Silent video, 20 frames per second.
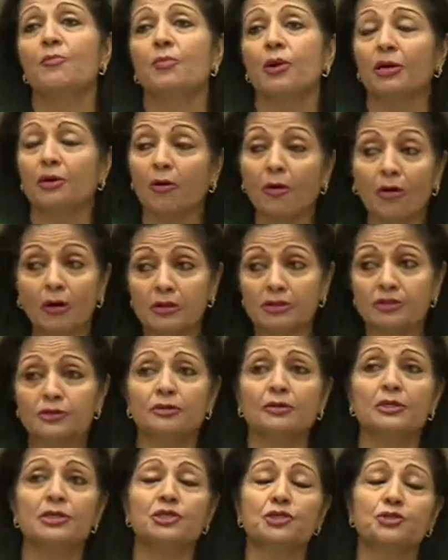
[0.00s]
but
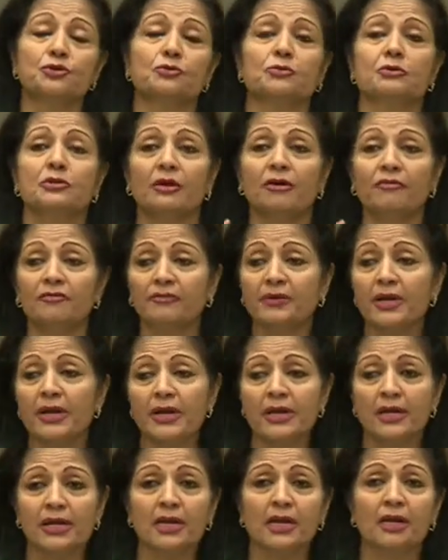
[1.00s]
also issues of
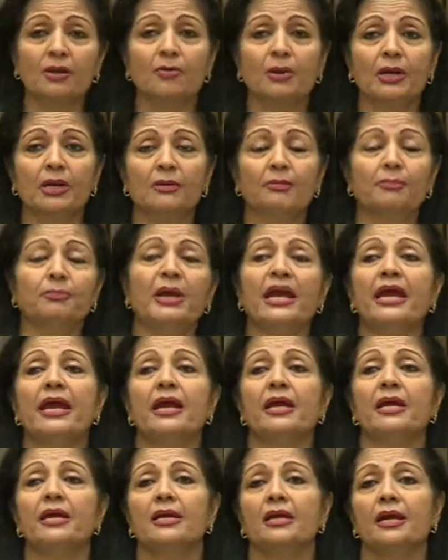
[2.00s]
equal
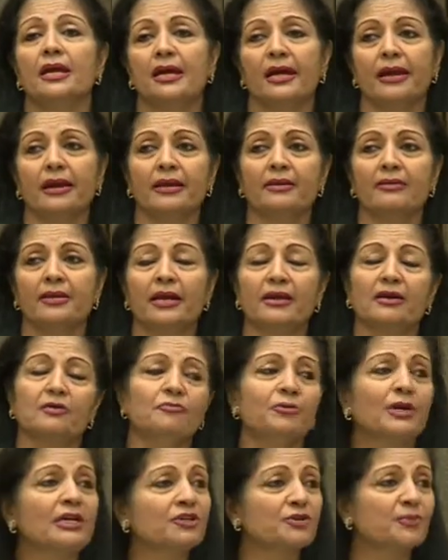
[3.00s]
pay
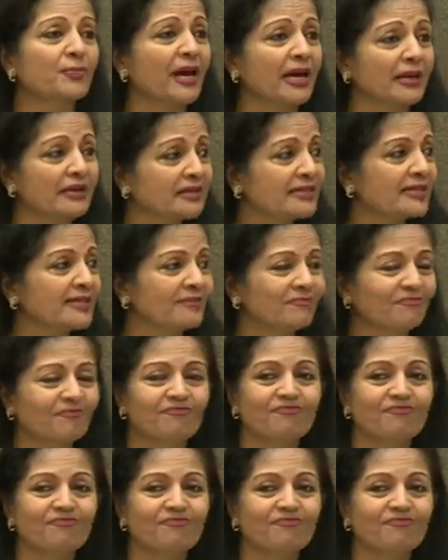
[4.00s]
and wage parity.